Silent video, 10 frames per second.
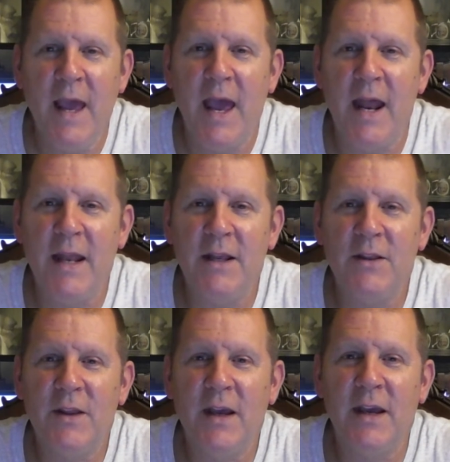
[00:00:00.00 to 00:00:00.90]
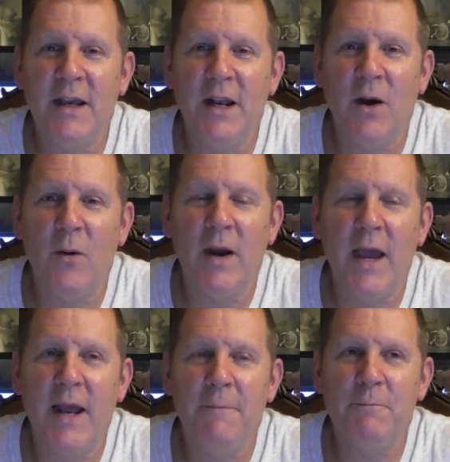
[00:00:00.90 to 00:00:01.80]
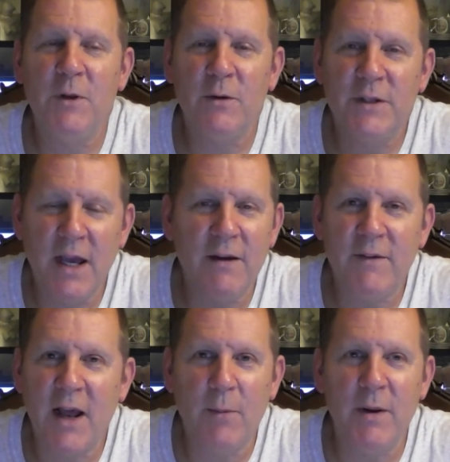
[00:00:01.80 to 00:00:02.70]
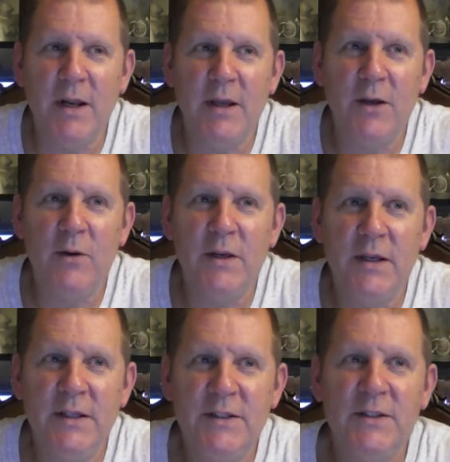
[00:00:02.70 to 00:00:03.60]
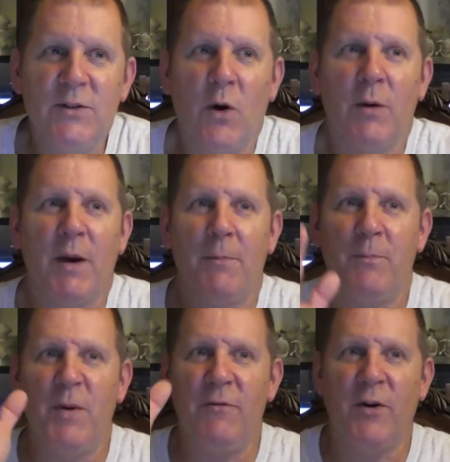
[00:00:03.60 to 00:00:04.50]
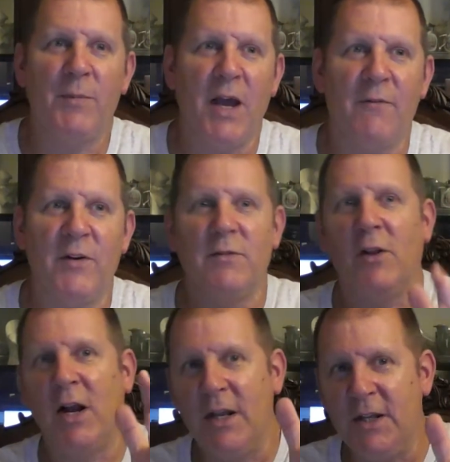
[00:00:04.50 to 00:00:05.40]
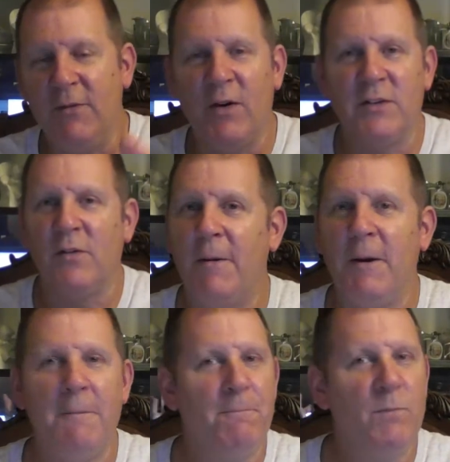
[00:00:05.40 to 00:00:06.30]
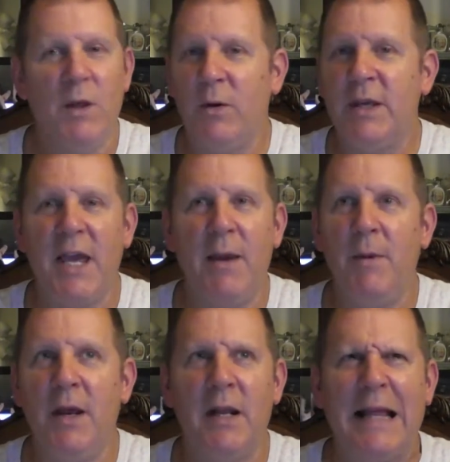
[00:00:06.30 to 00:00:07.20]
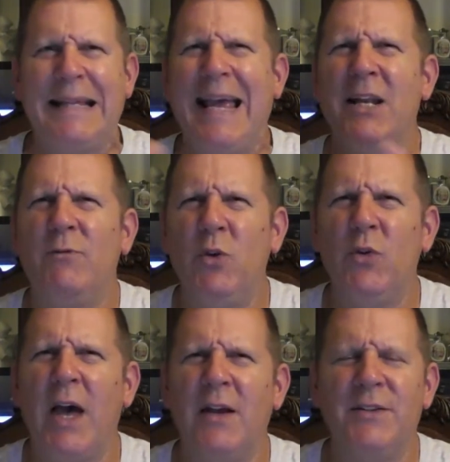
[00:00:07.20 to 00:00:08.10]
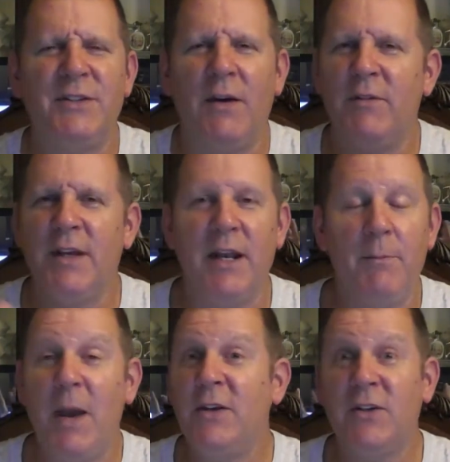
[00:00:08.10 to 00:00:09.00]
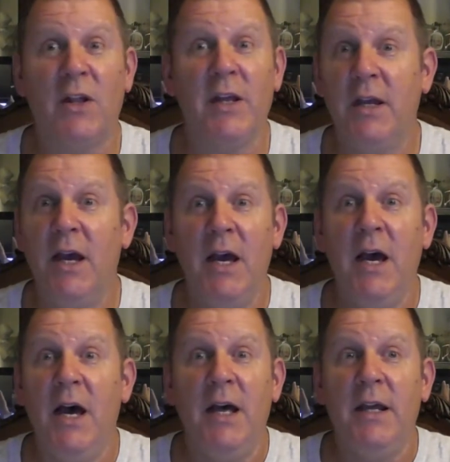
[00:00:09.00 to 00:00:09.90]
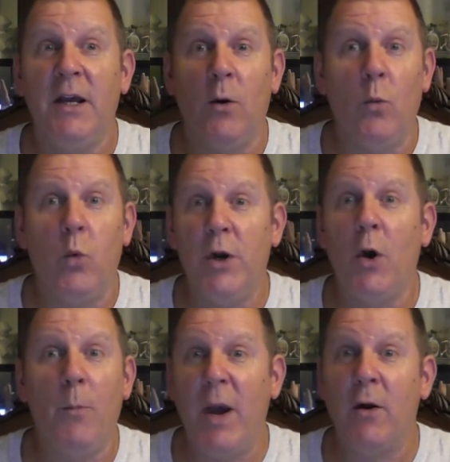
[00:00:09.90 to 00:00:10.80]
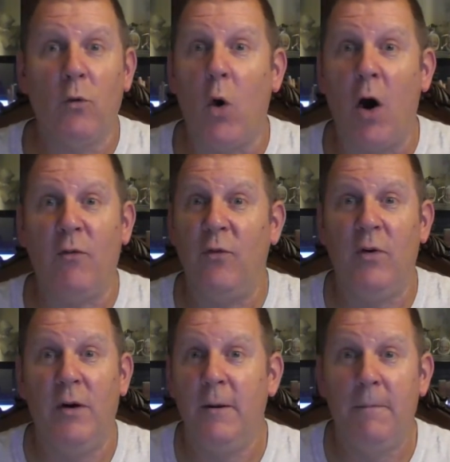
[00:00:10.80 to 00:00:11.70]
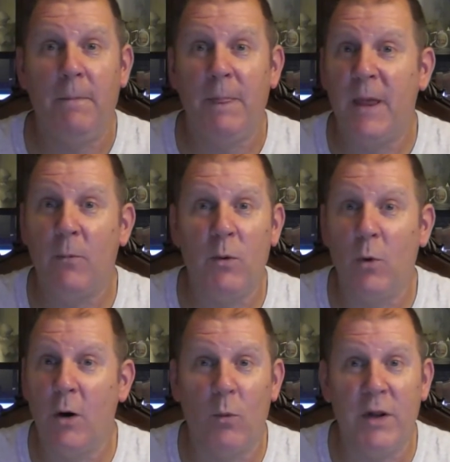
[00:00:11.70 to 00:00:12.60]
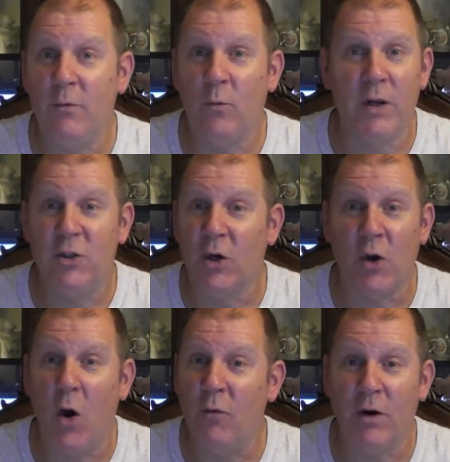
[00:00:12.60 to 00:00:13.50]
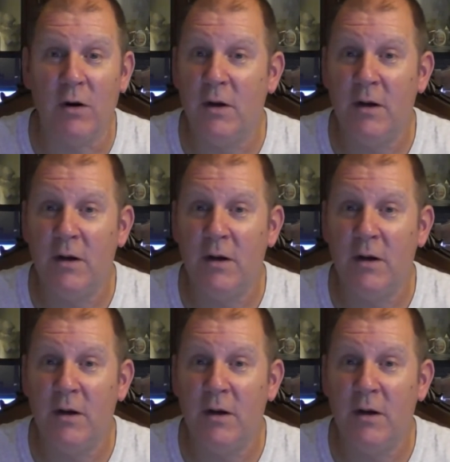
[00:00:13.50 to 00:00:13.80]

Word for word: And then you think, you know, and you know, Dave Gettleman, you know, he's talking about beefing up the offensive line and the defensive And, you know, he came in like the end of 2017, and basically, you know, we're no better off than we were when he when he took over.